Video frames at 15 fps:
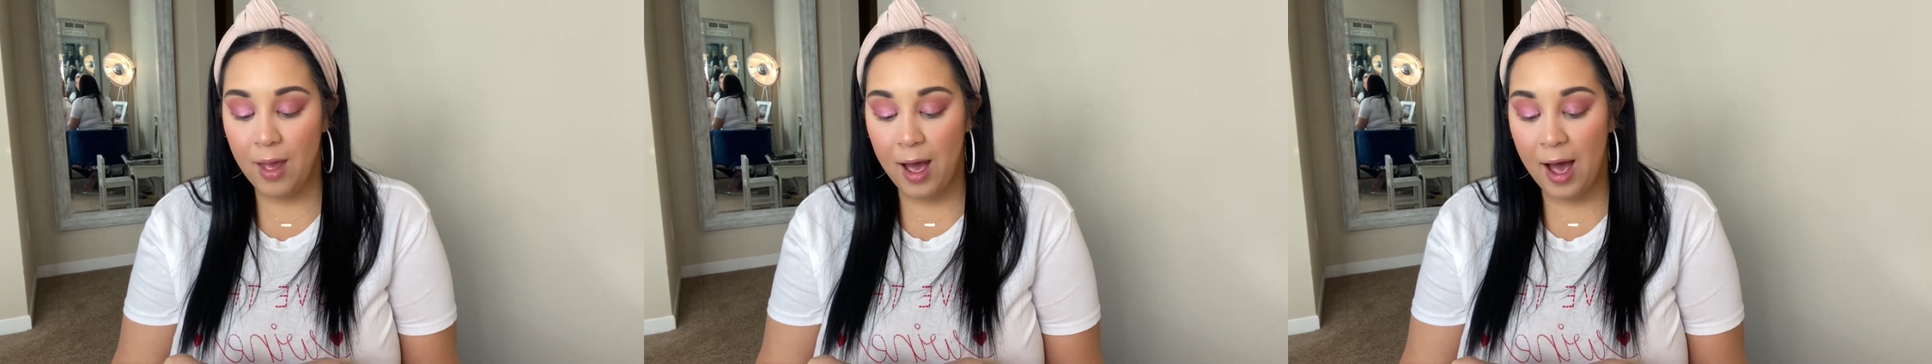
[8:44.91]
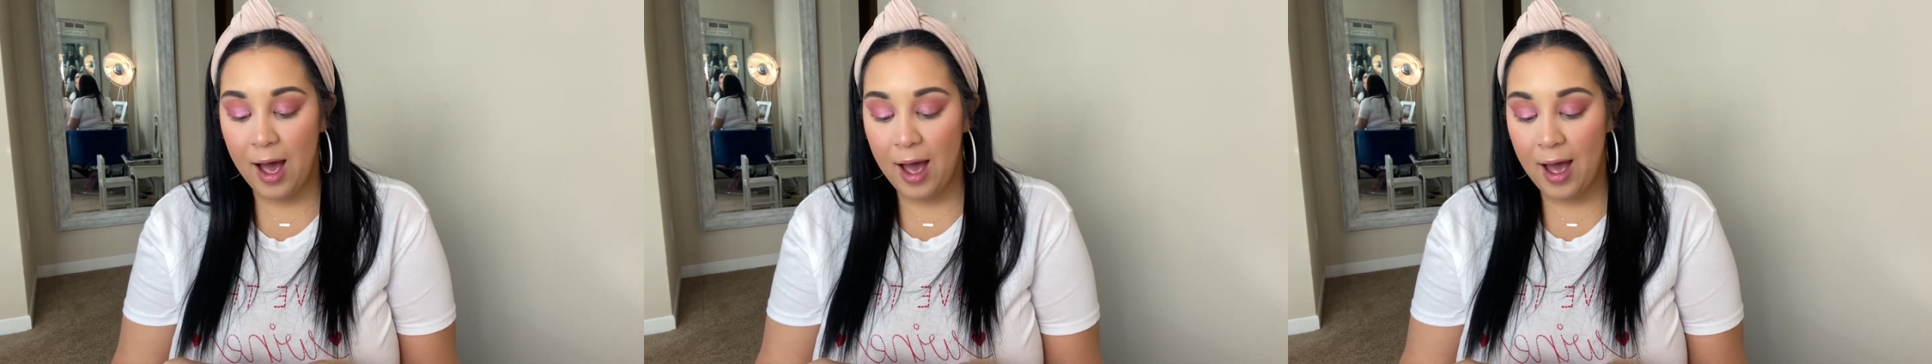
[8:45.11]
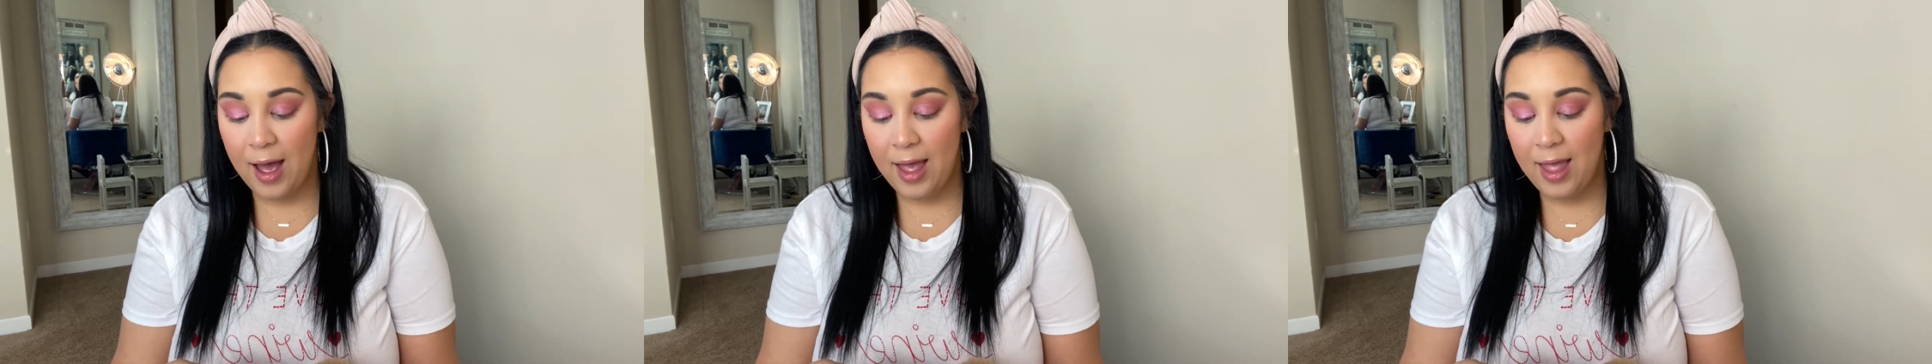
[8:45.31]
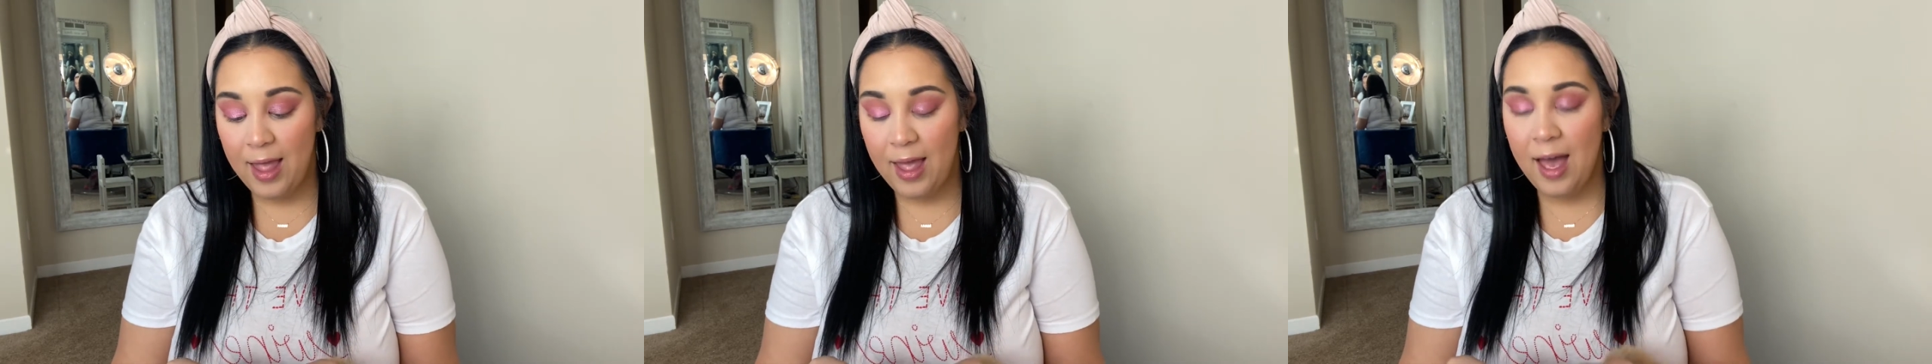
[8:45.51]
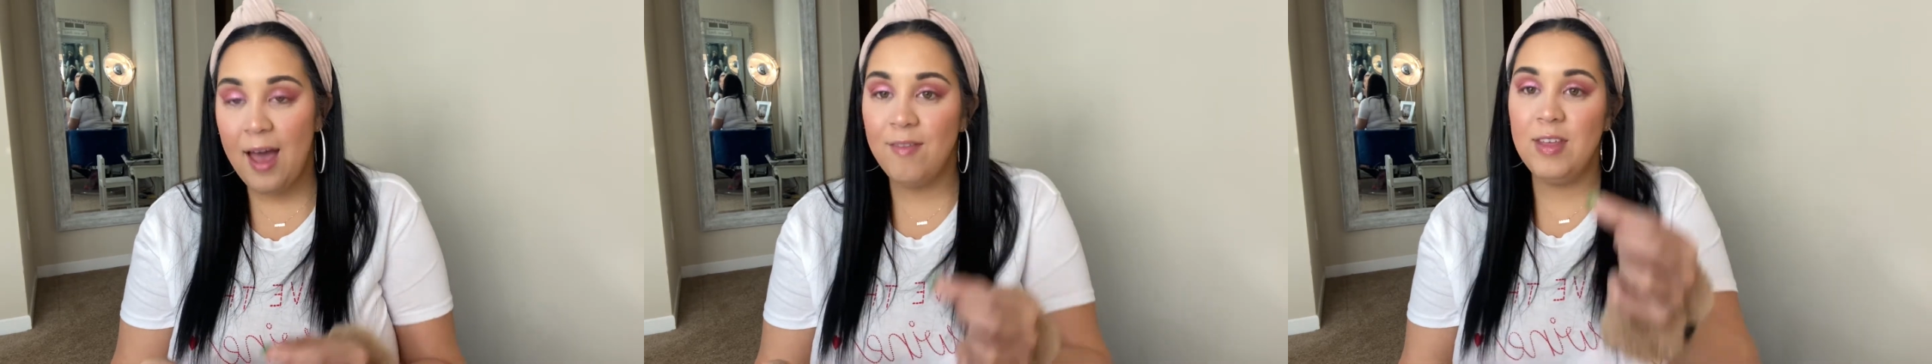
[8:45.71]

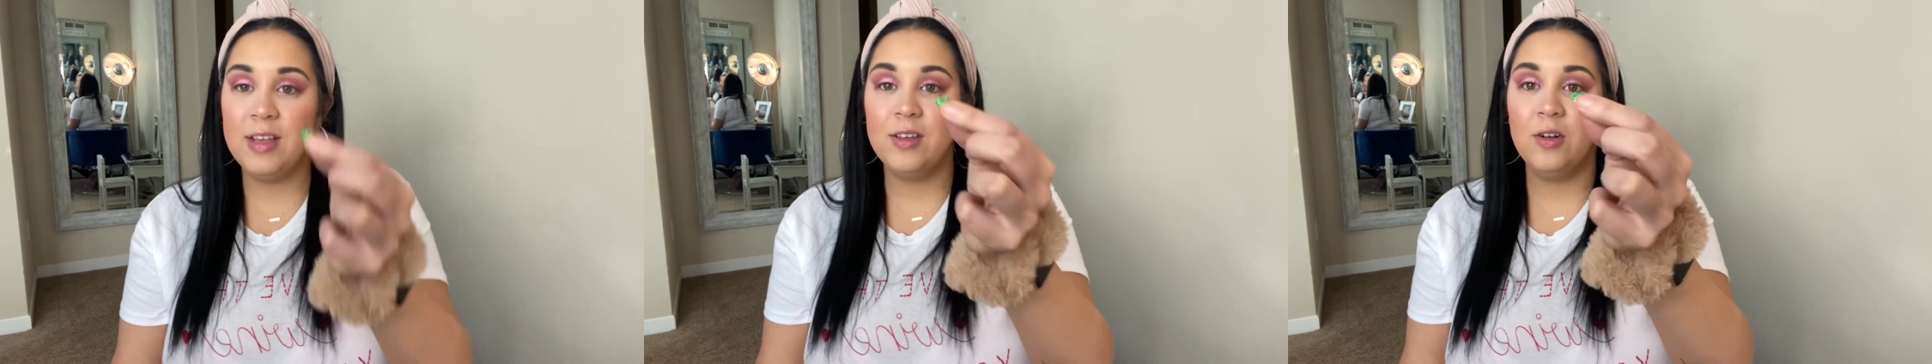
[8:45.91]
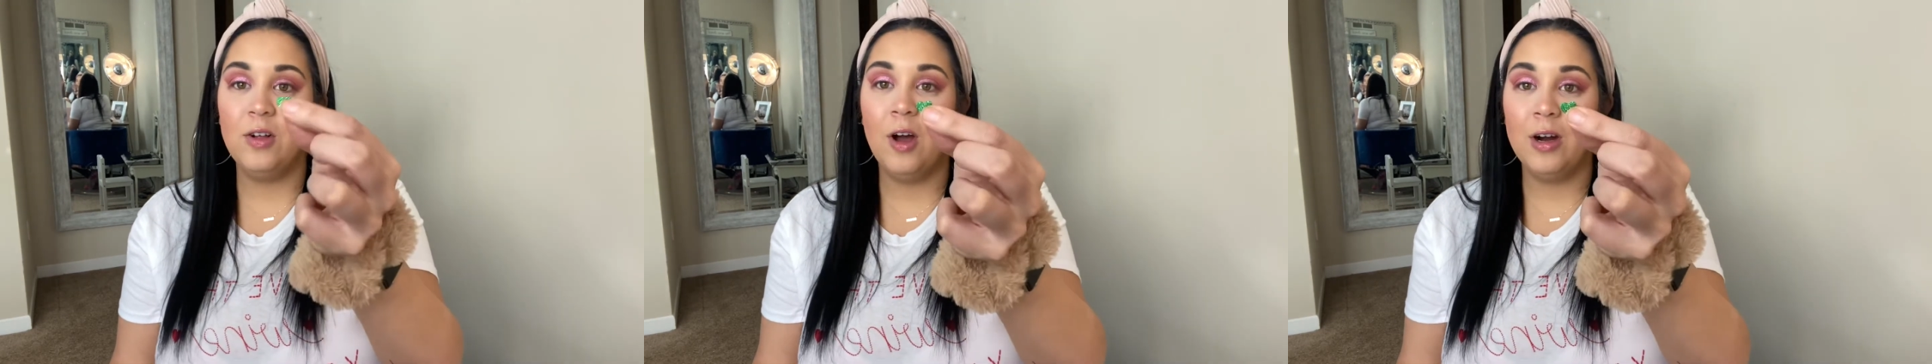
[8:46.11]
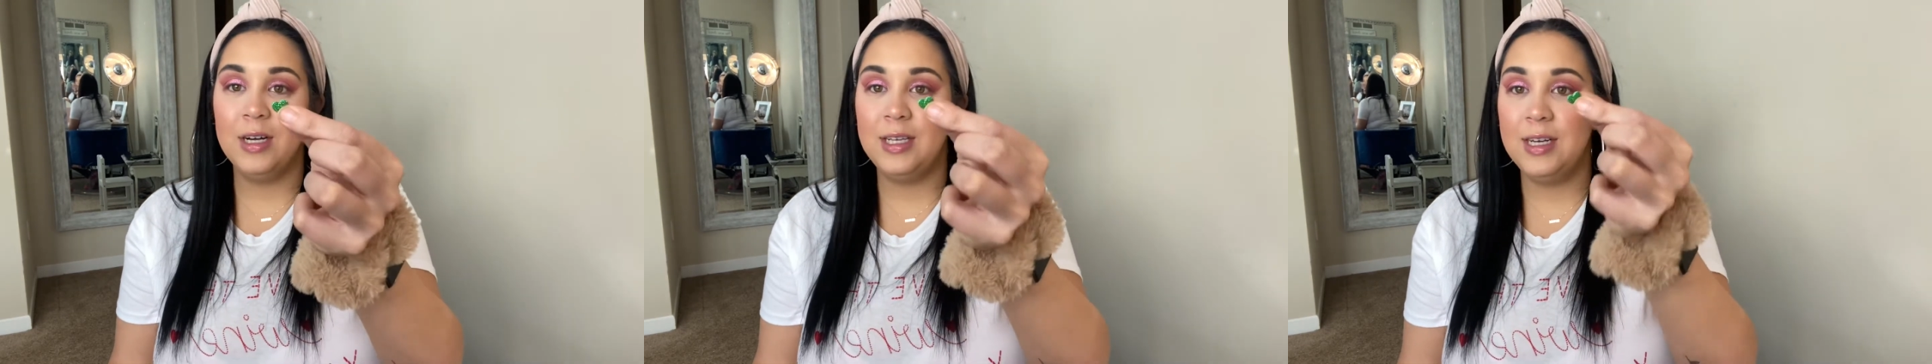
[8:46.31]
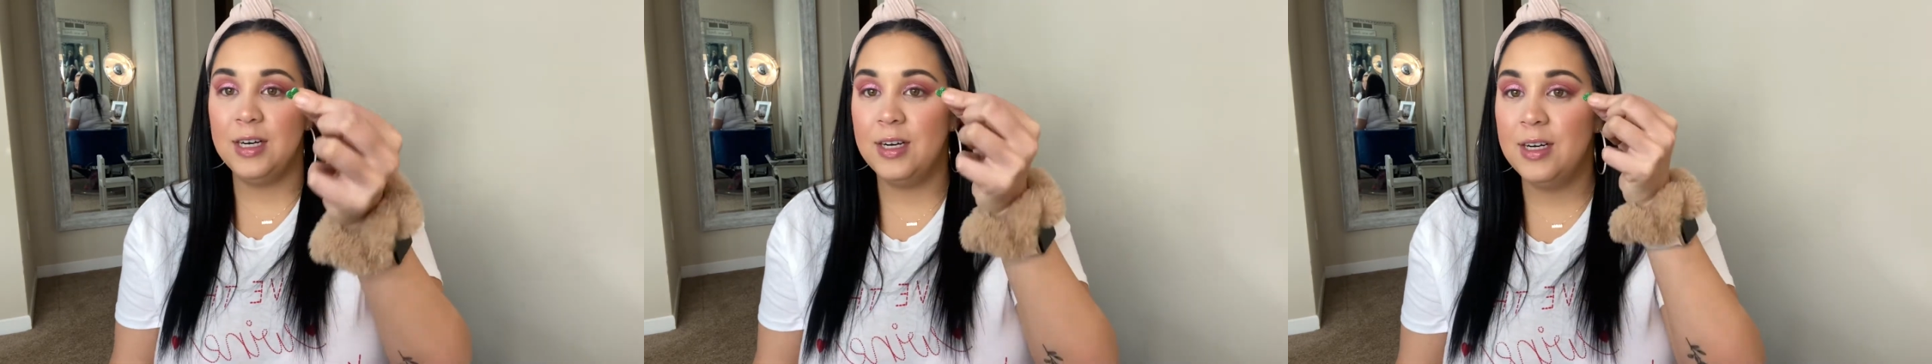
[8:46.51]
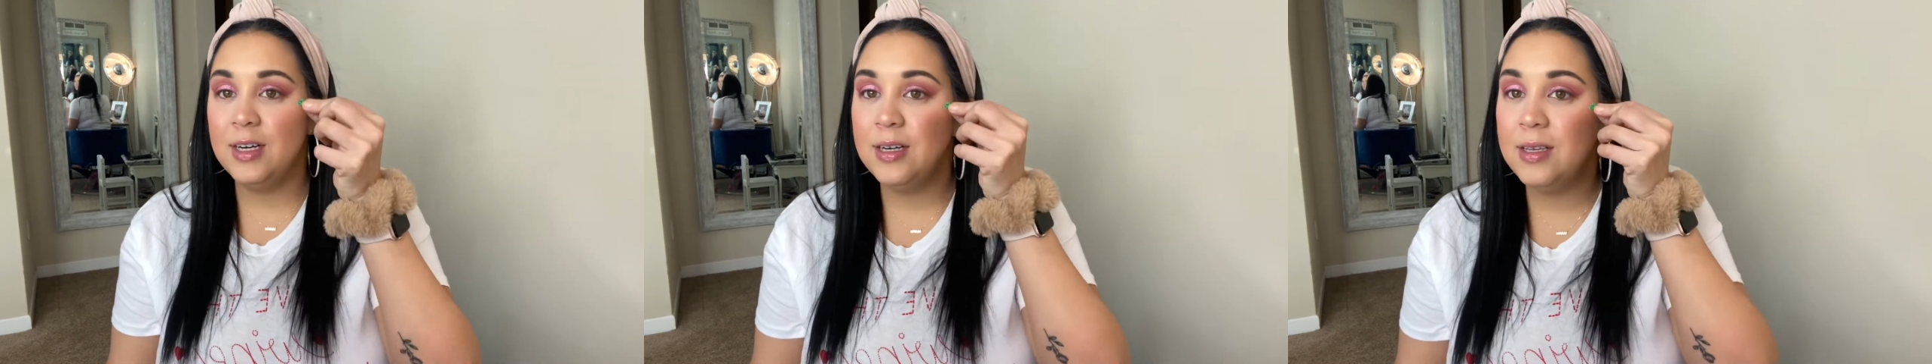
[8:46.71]
I have these little heart
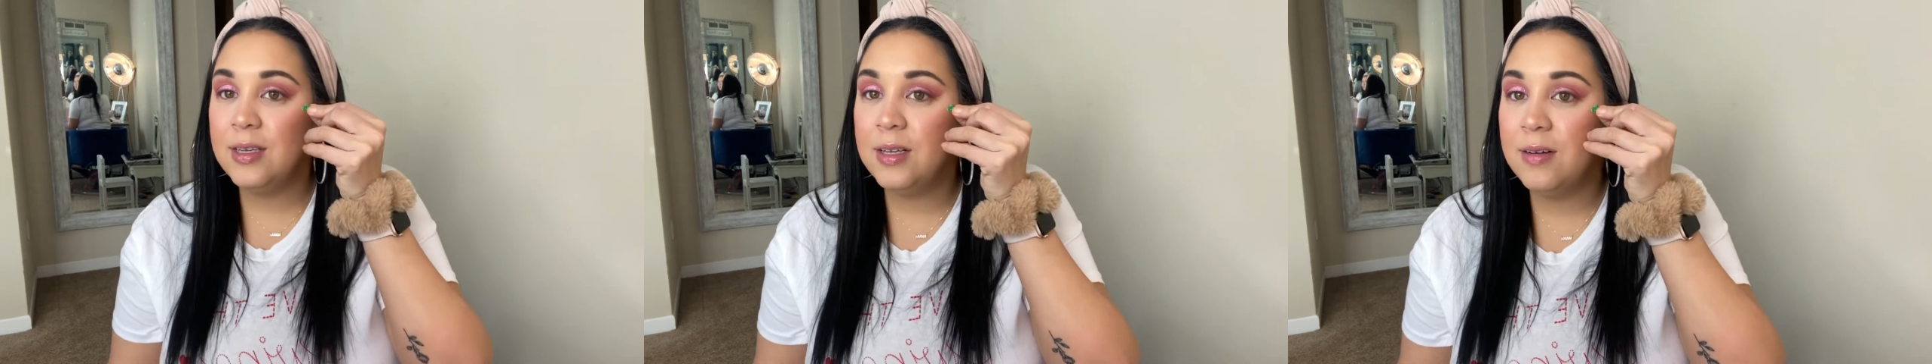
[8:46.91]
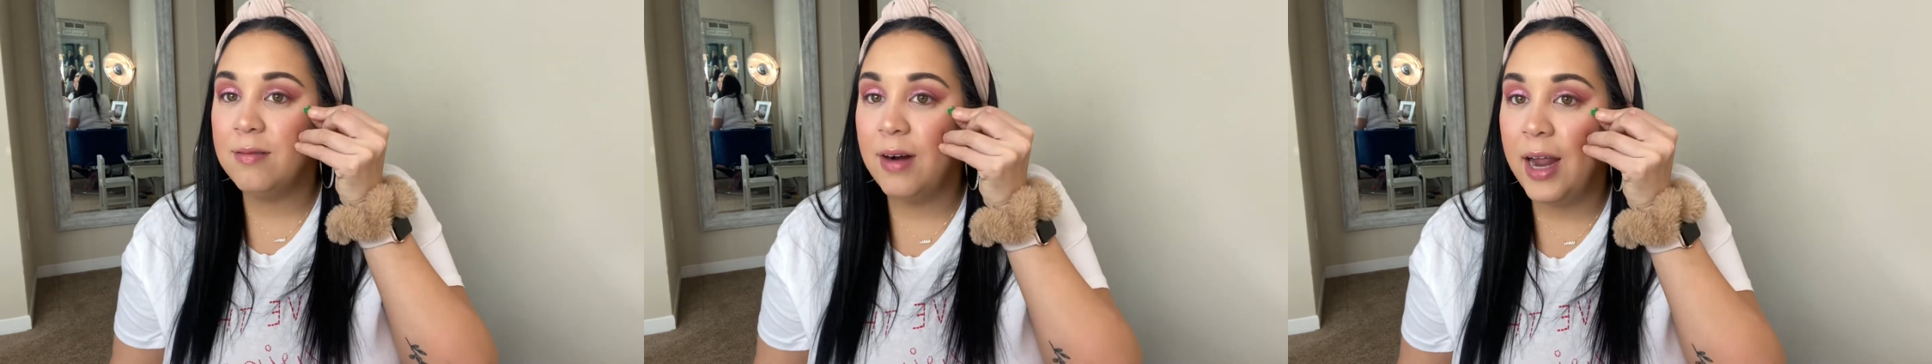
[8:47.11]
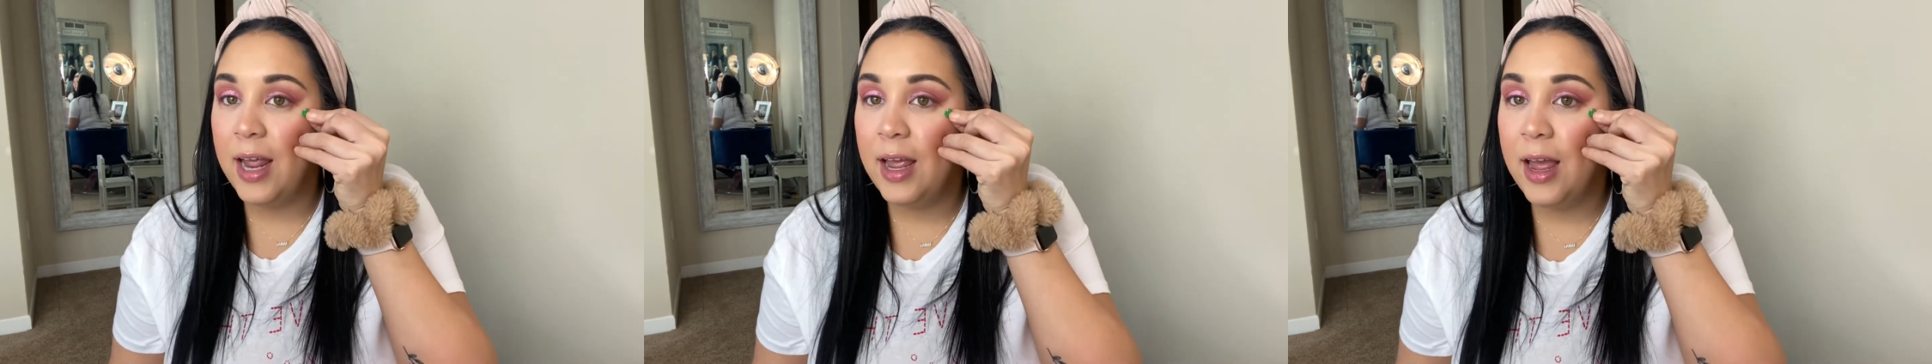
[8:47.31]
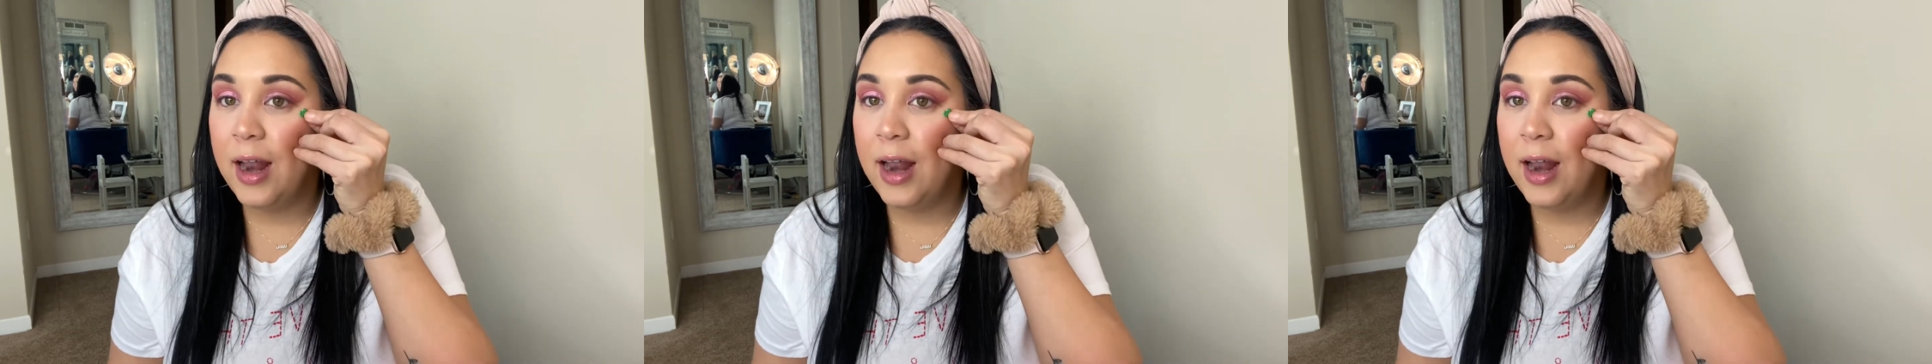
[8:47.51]
stickers, right?